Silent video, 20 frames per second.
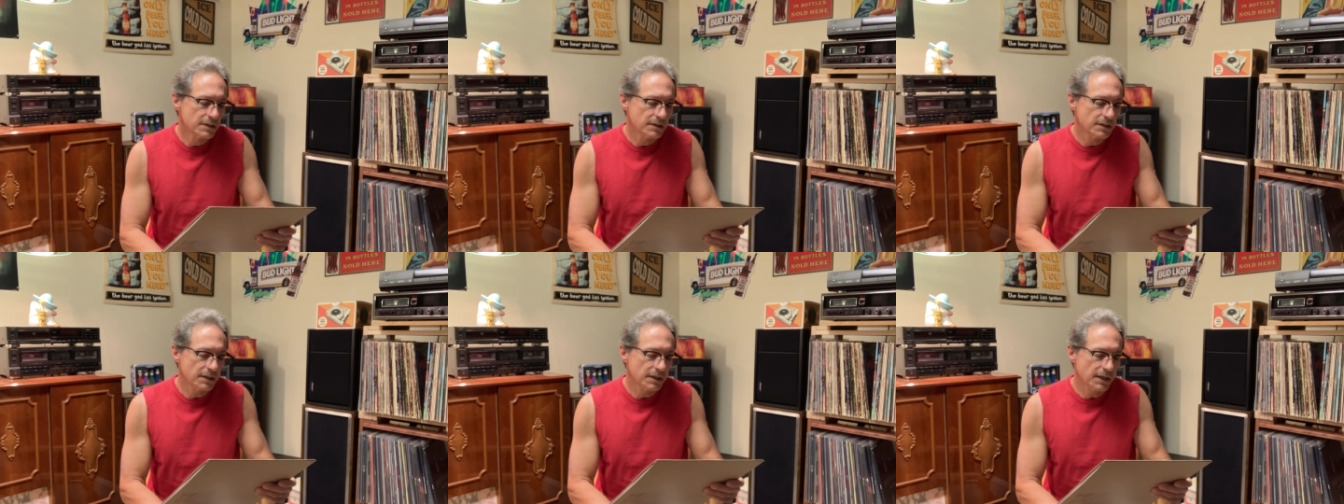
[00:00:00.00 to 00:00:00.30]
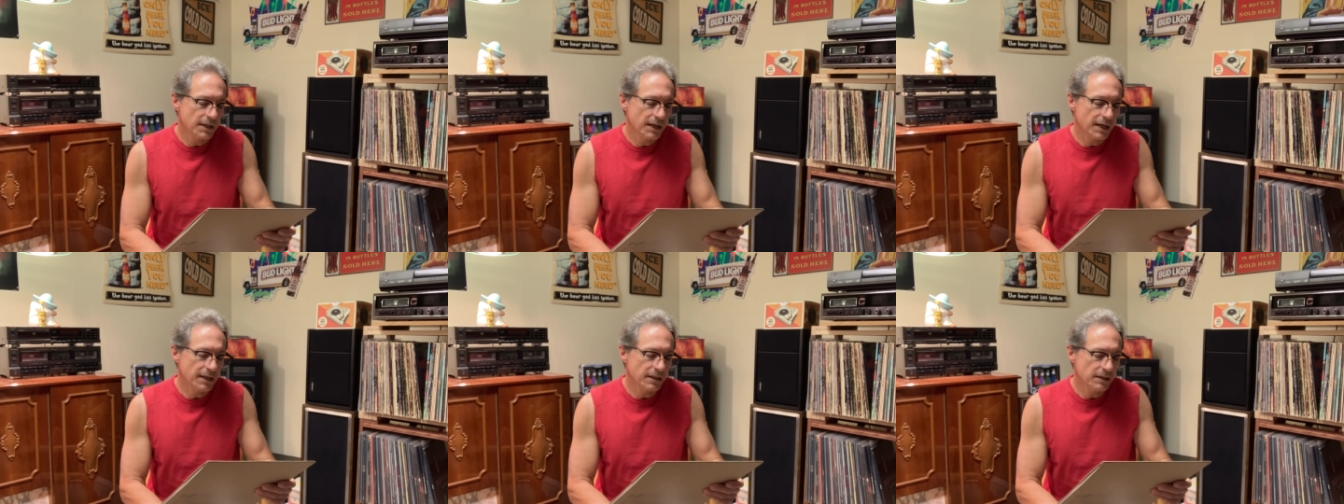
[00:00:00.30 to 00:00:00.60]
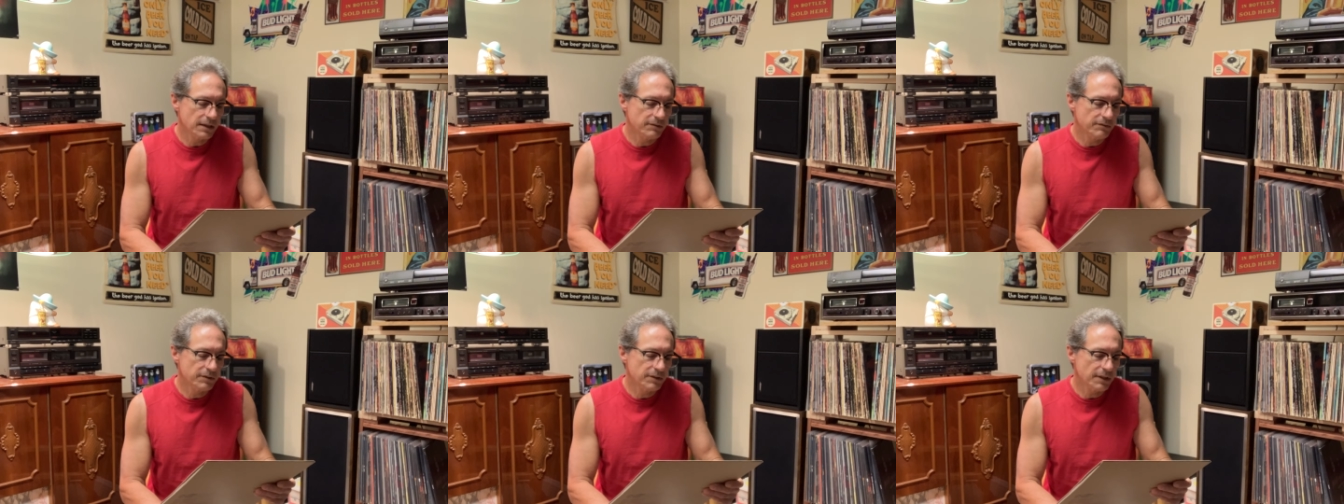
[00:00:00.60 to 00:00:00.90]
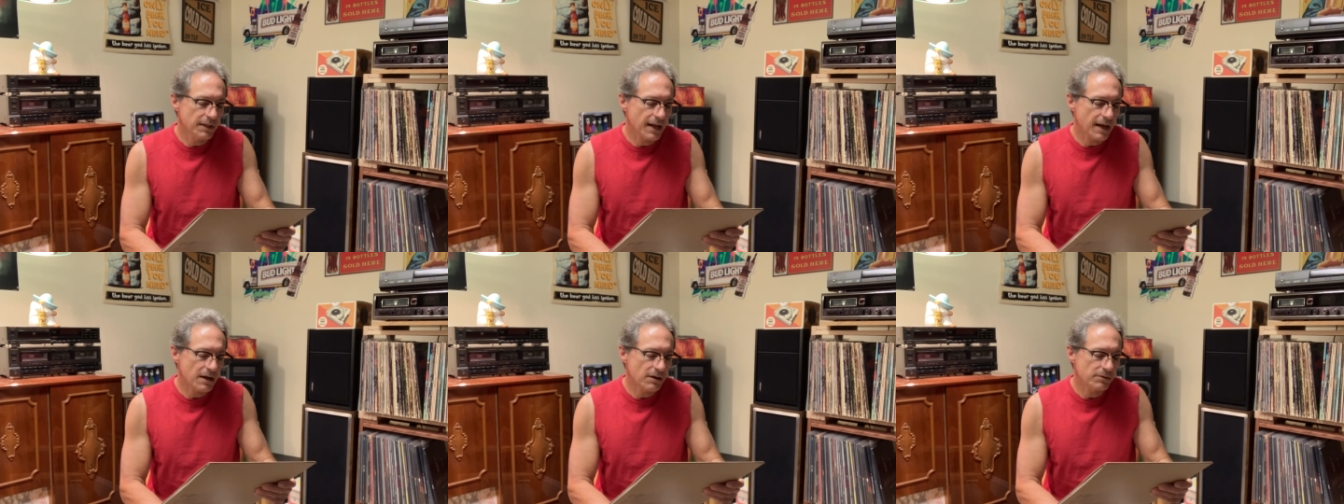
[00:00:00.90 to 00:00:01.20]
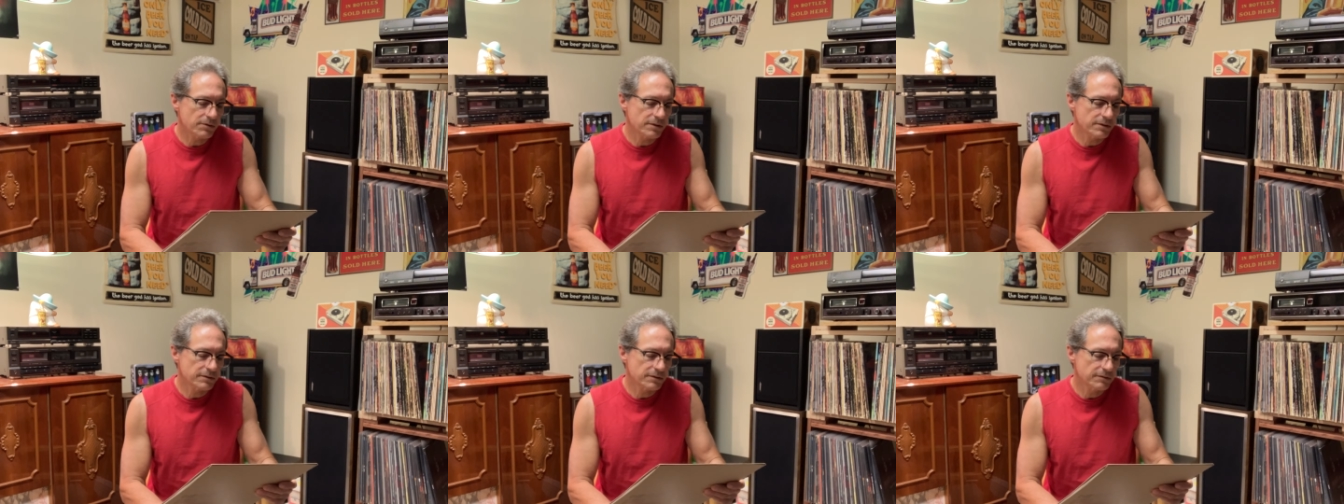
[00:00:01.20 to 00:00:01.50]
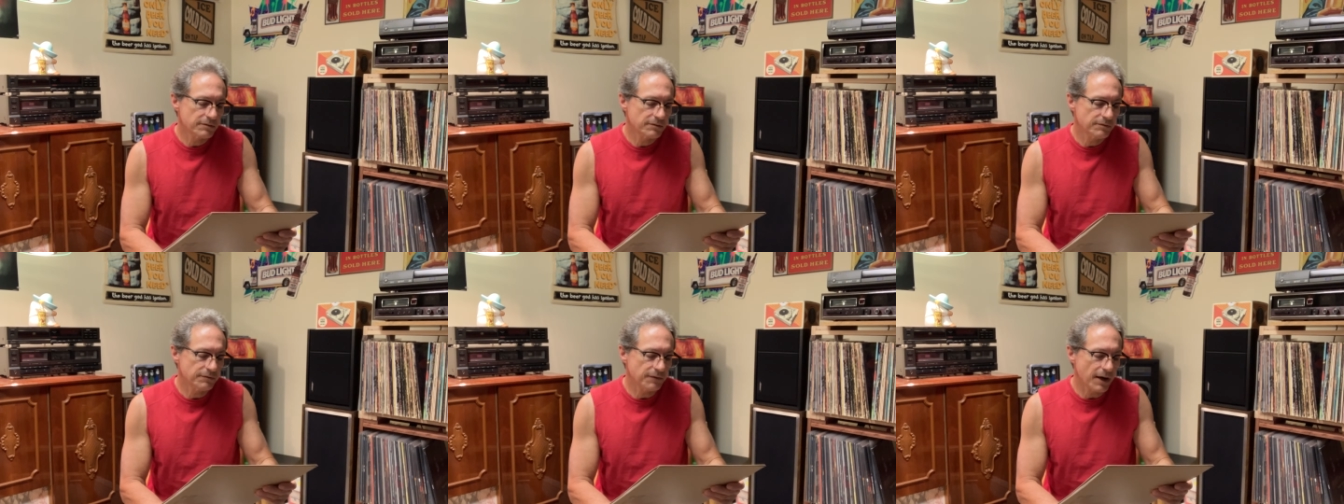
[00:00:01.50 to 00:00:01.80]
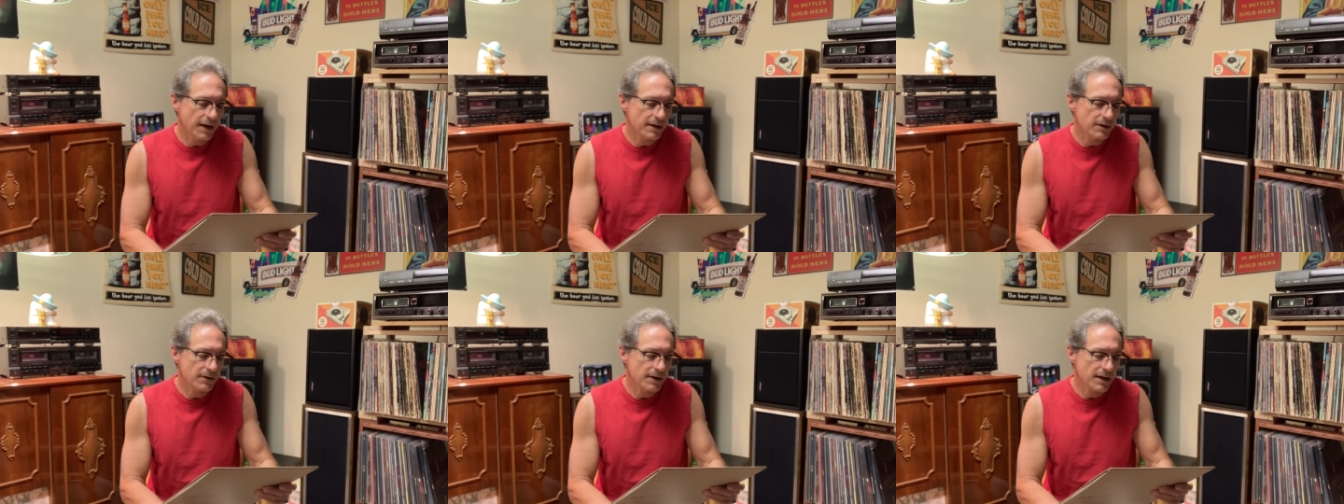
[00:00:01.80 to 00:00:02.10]
I Love It Loud,
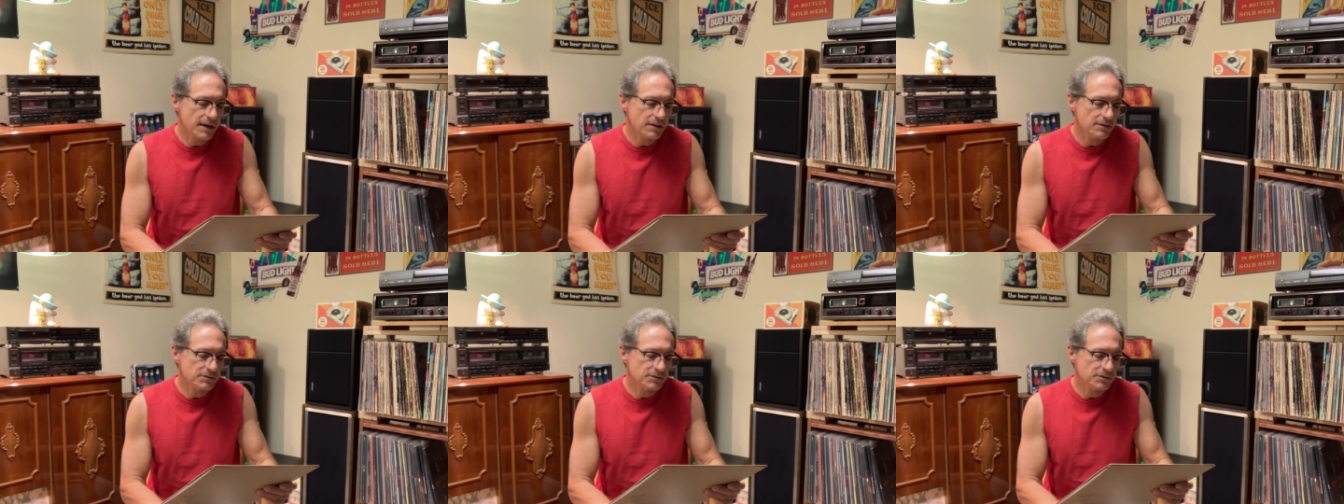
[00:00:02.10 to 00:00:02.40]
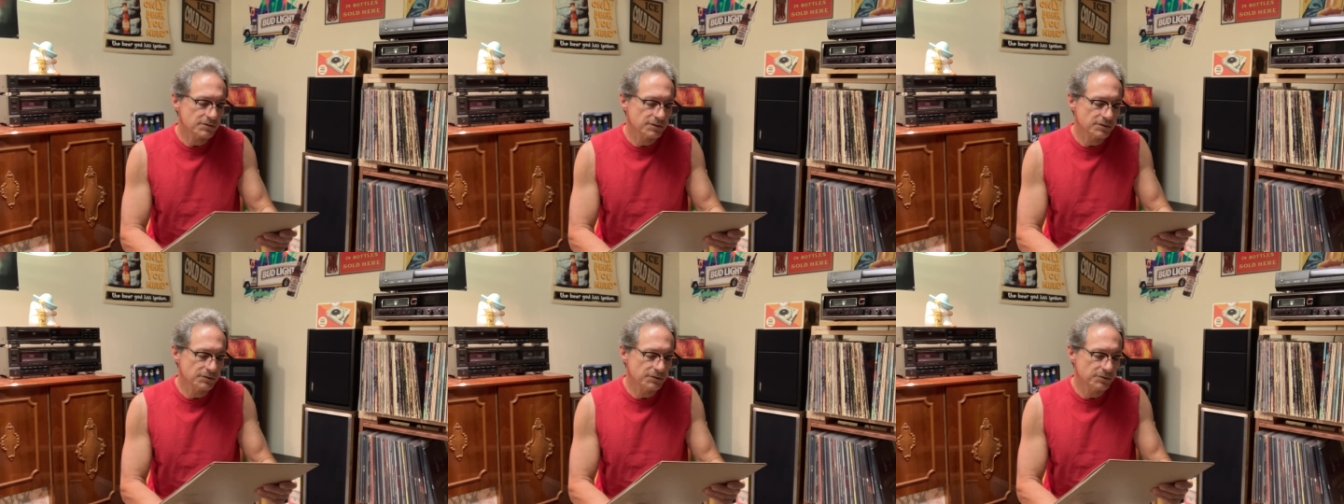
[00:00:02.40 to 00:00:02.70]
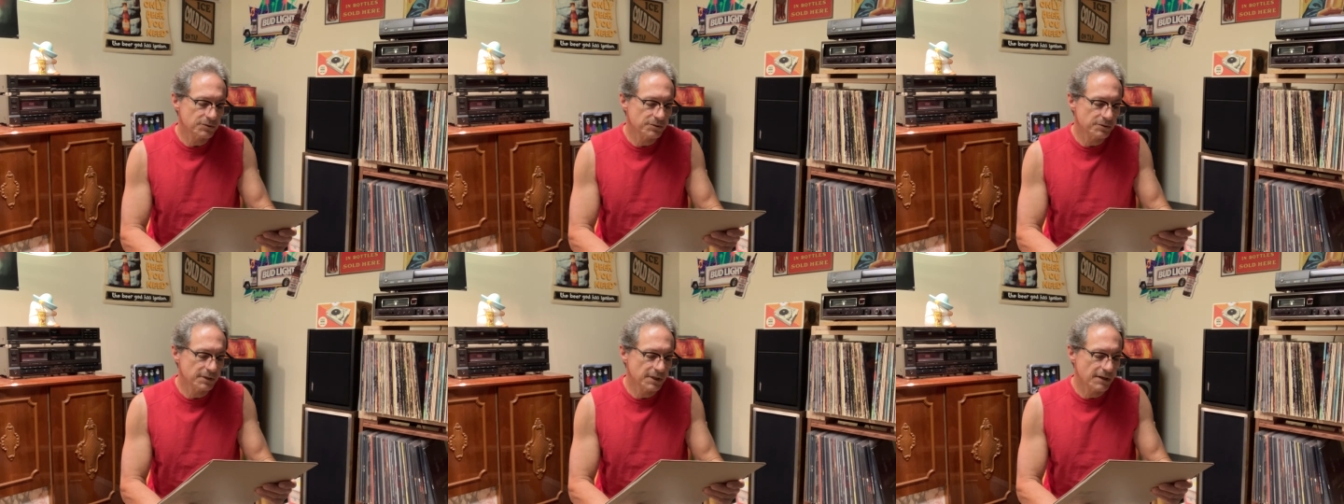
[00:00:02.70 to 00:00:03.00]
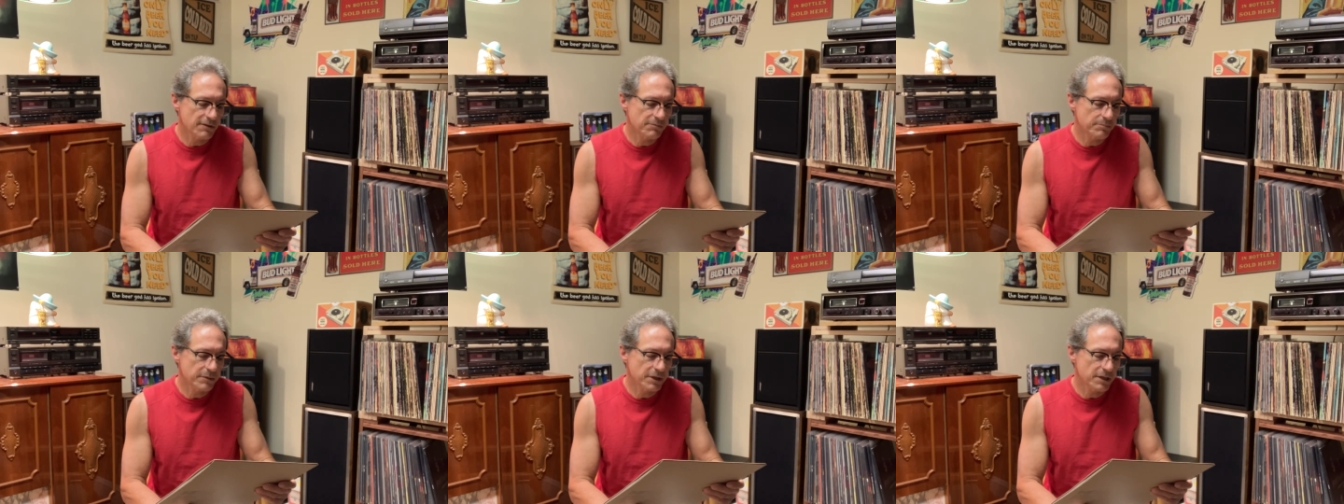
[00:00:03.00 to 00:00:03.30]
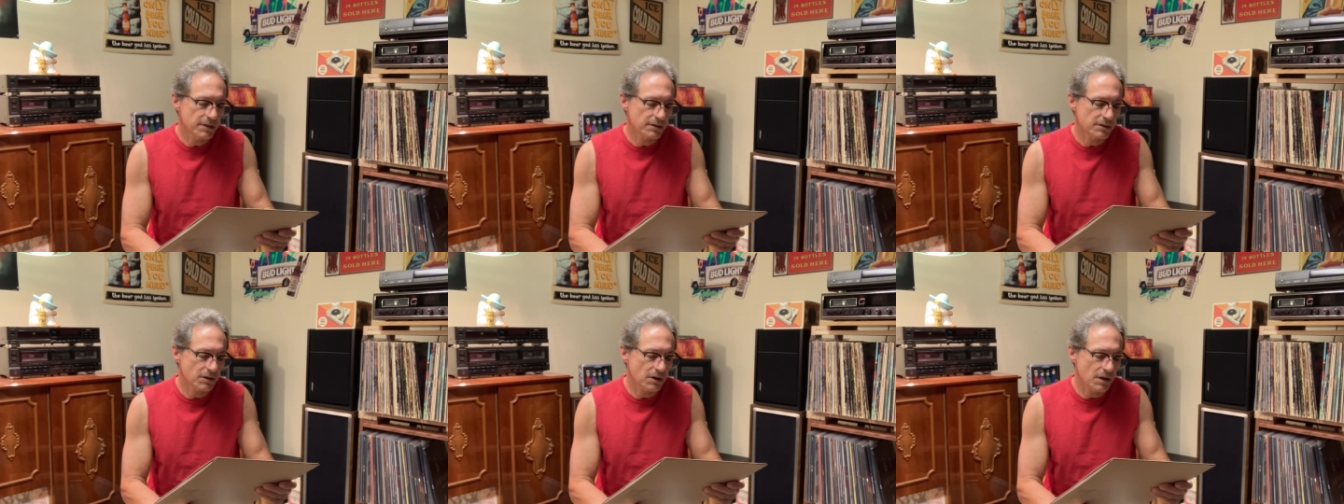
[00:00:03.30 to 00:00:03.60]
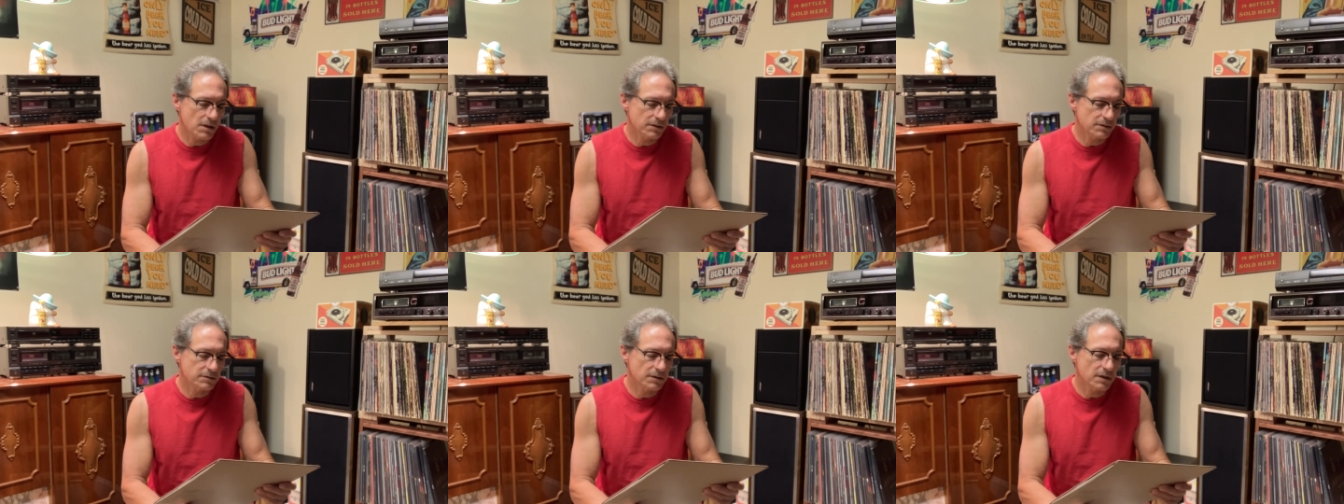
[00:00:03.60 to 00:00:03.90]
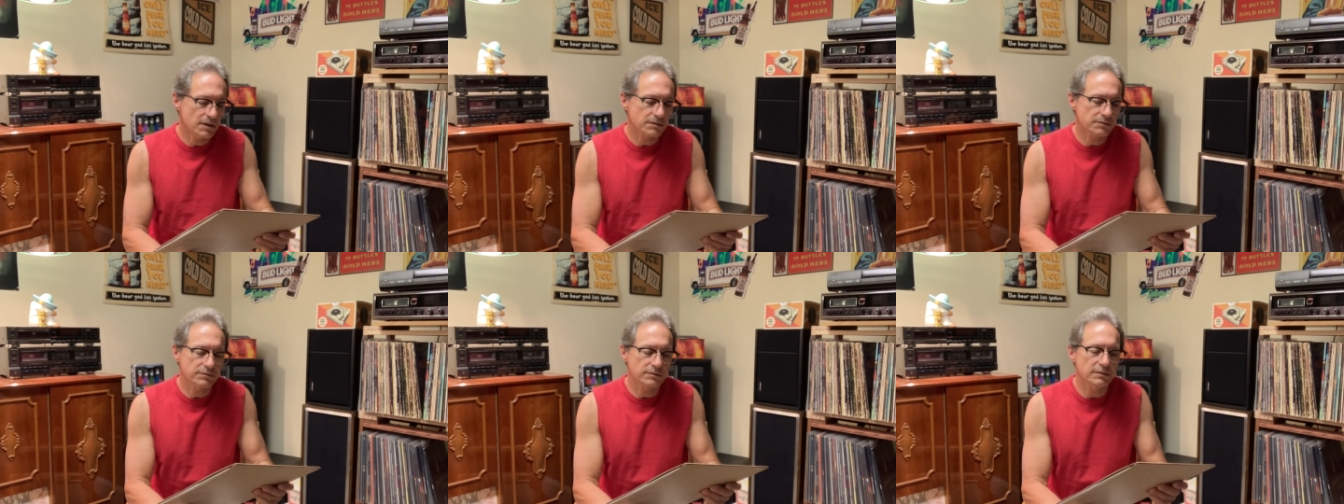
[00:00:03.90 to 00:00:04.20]
Firehouse, Do You Love Me, Calling
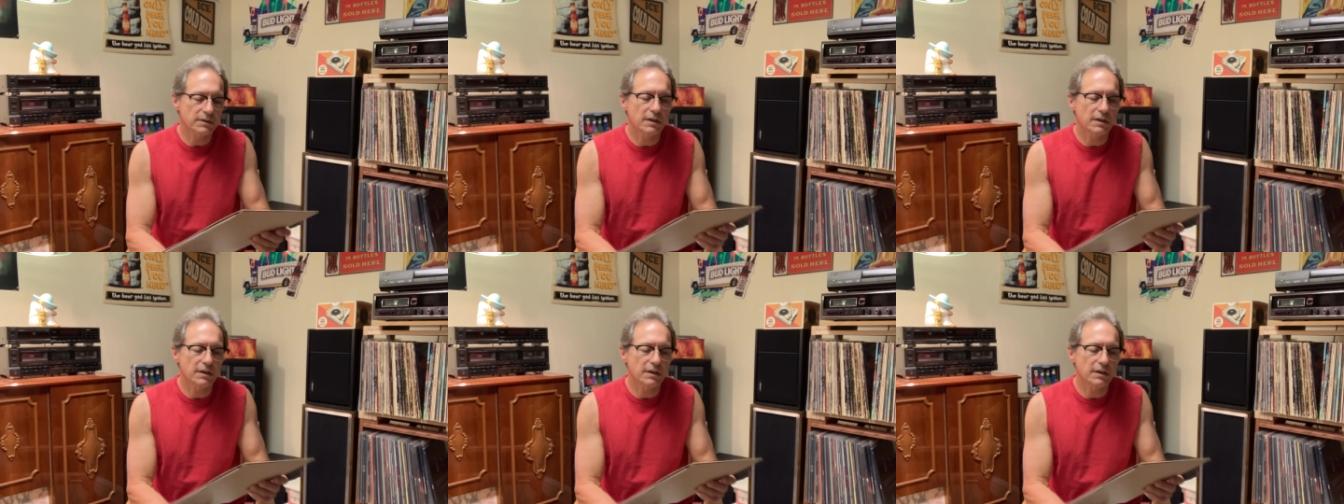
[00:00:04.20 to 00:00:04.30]
Dr.